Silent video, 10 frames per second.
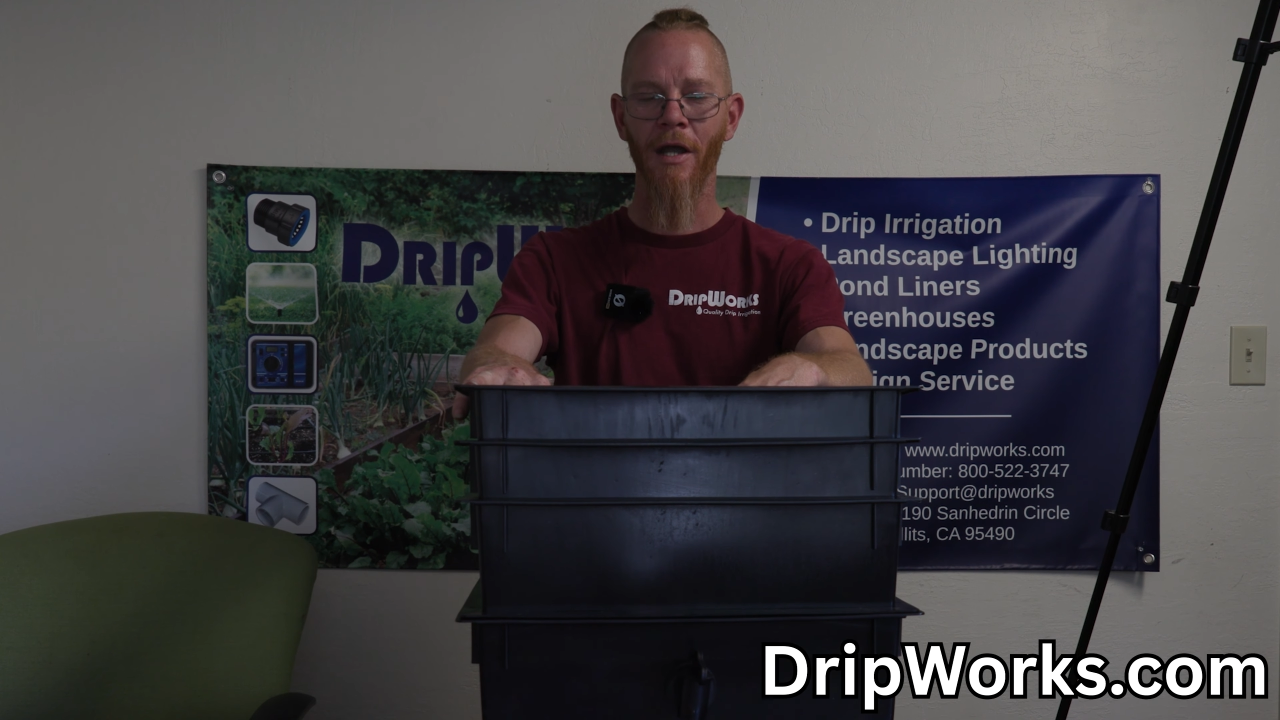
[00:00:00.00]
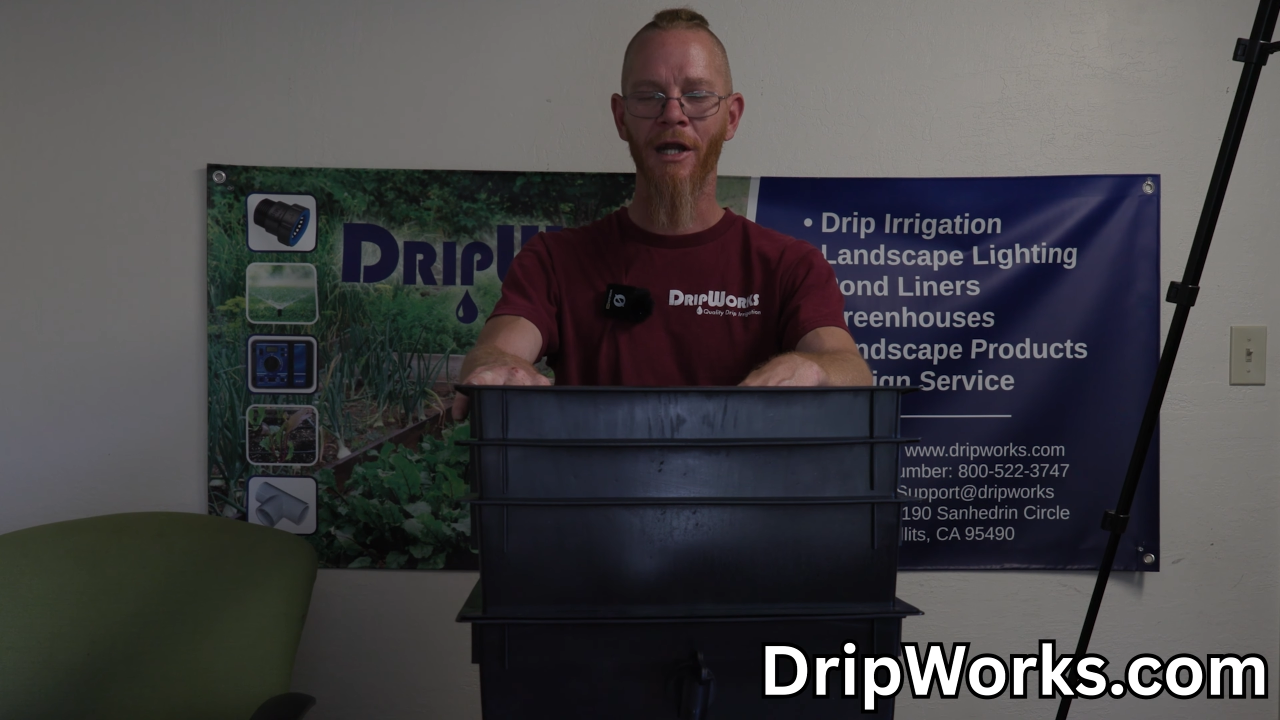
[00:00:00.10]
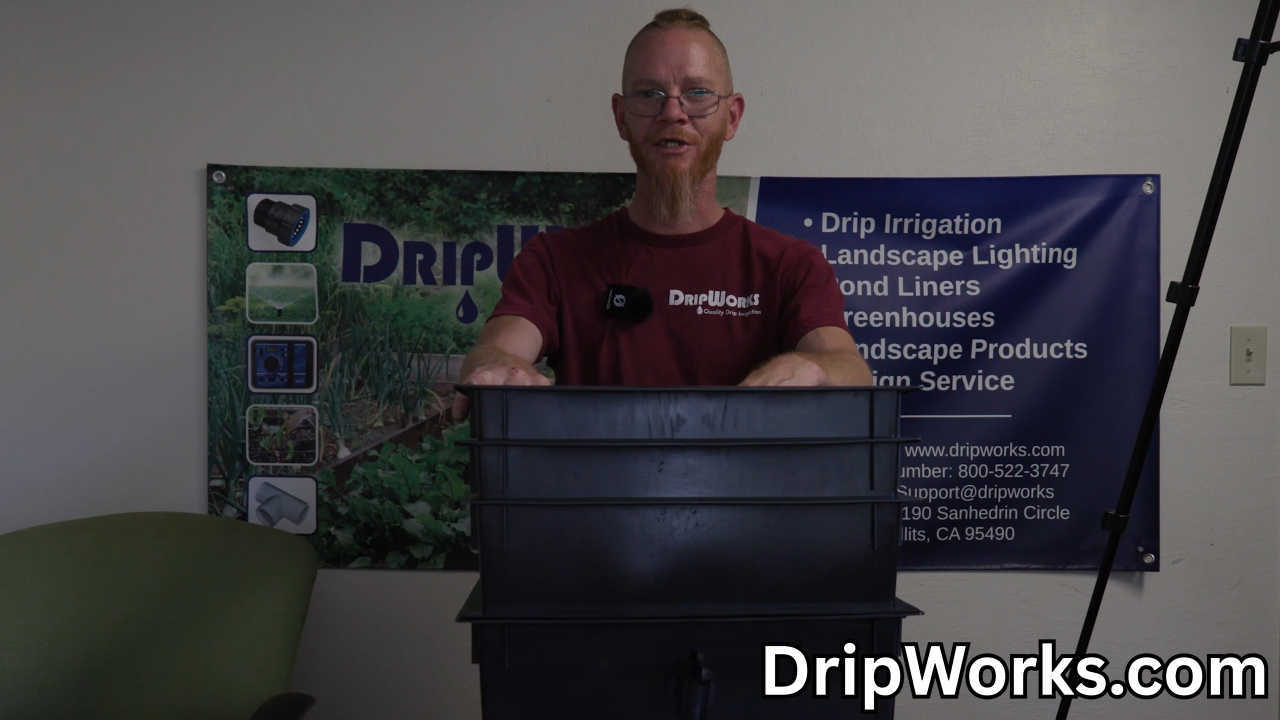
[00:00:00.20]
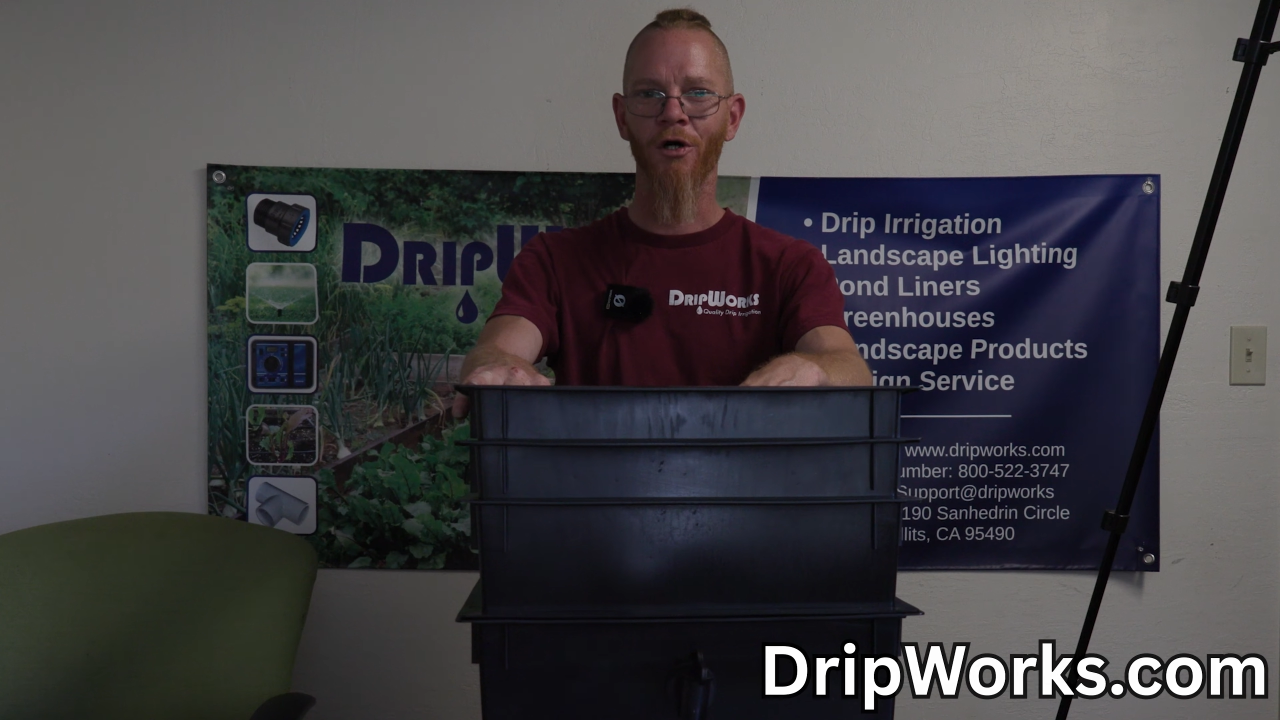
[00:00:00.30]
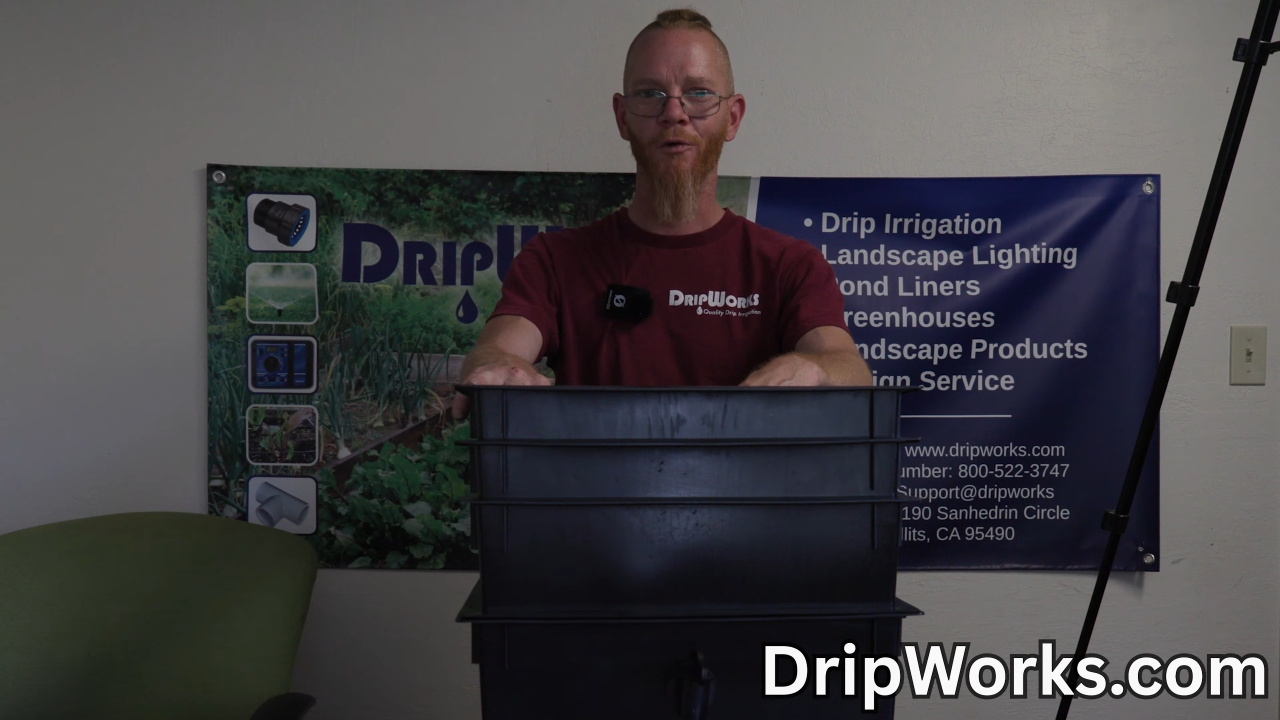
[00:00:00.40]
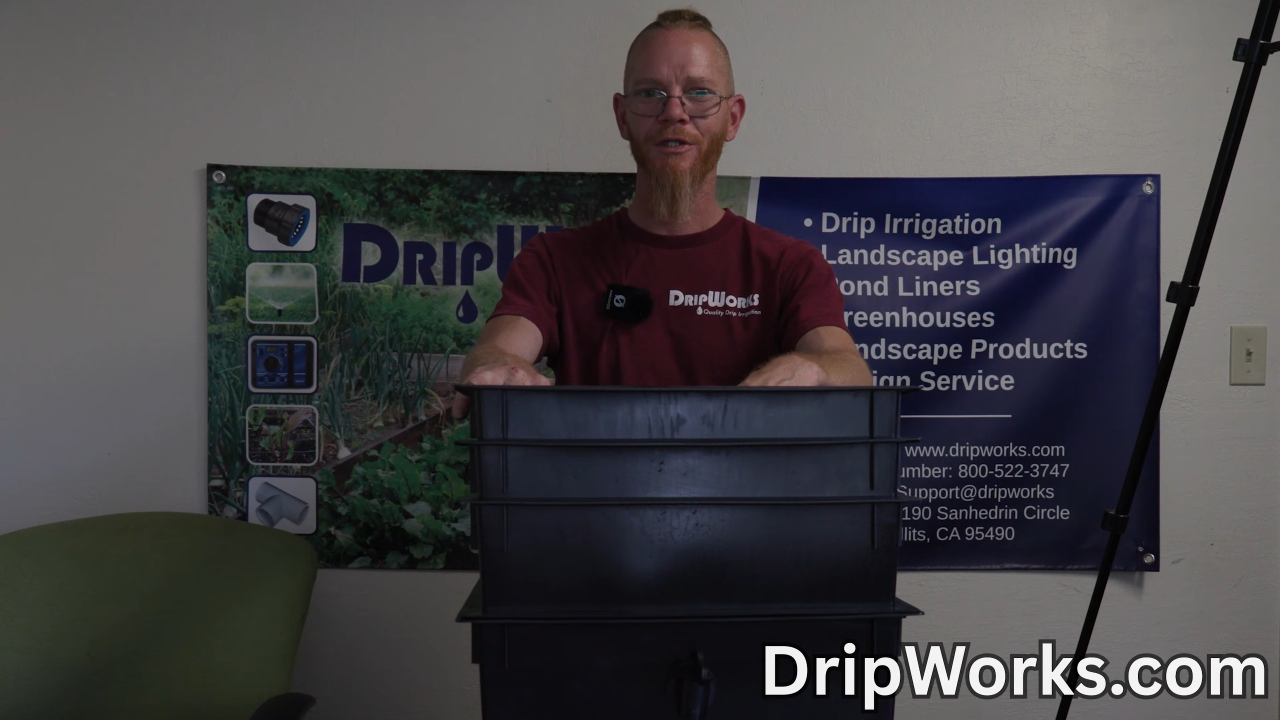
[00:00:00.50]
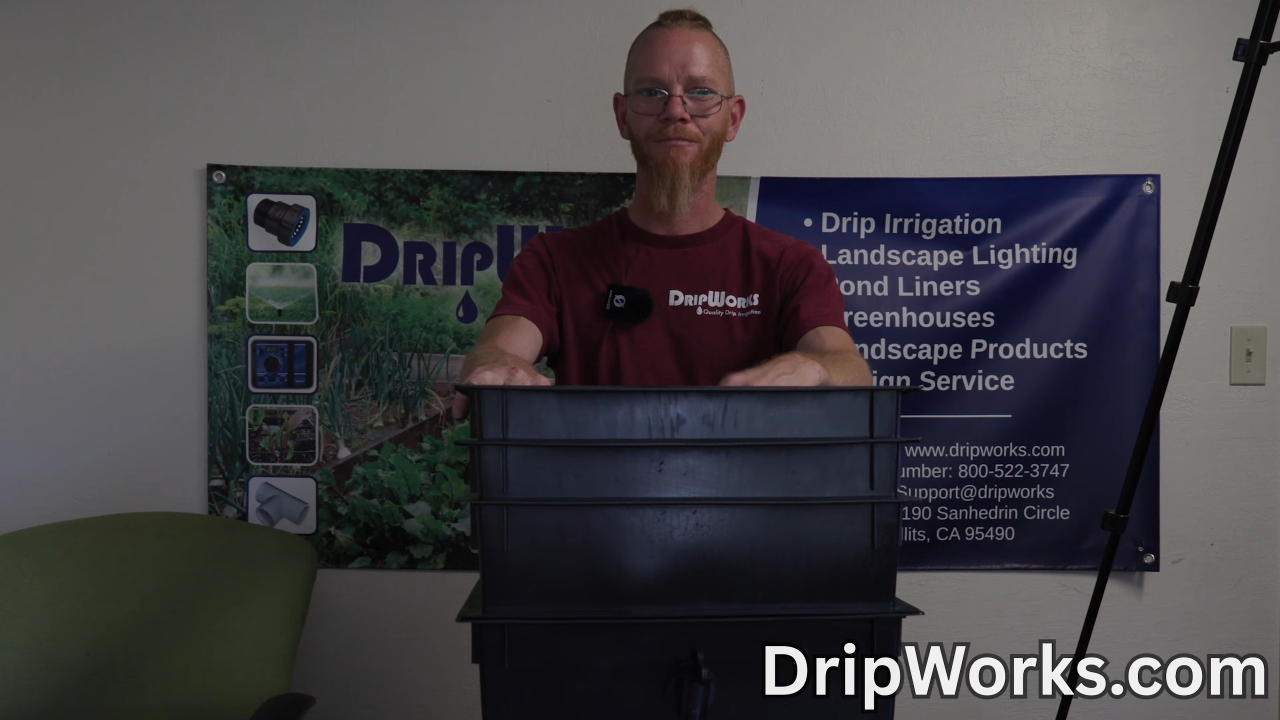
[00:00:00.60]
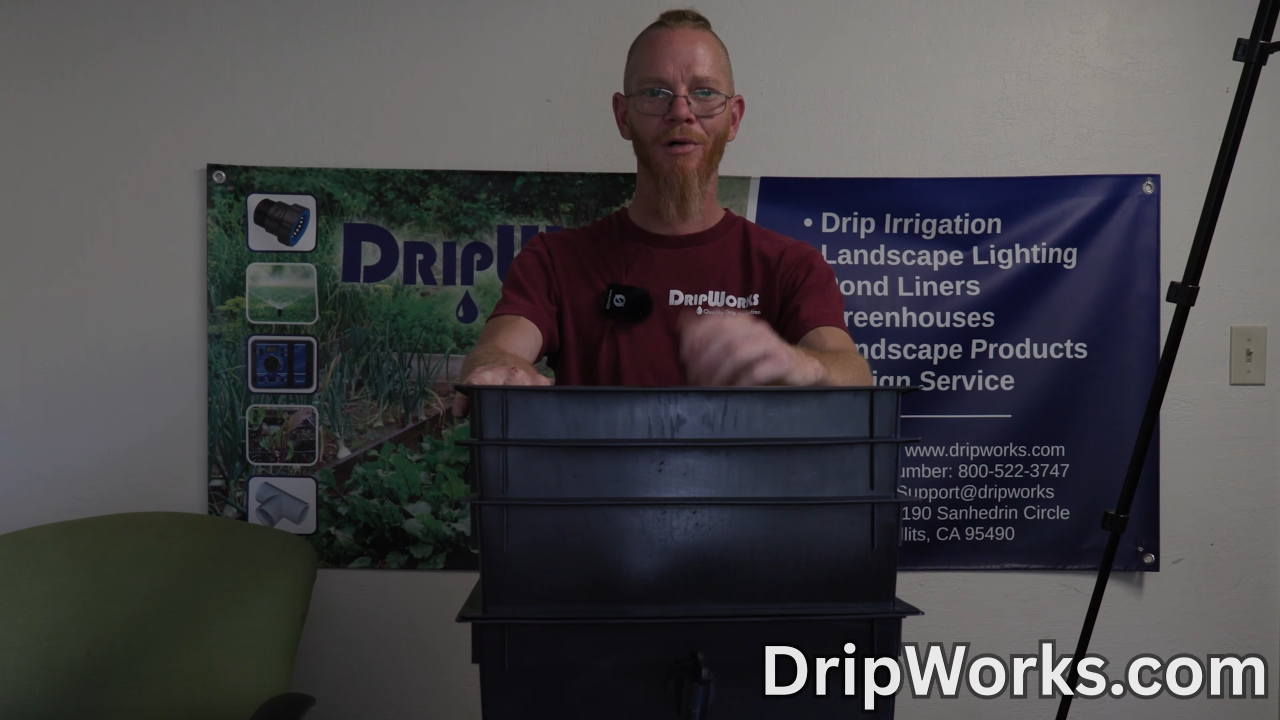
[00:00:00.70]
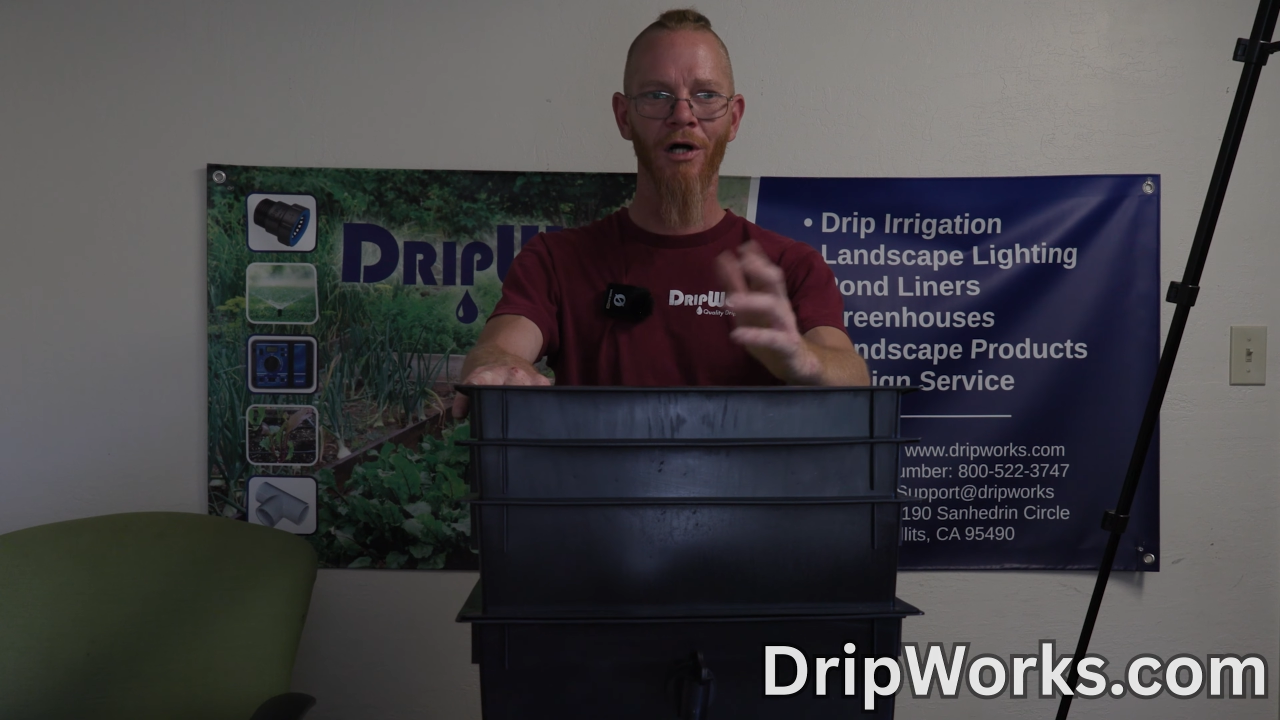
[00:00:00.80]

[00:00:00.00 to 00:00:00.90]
And as always,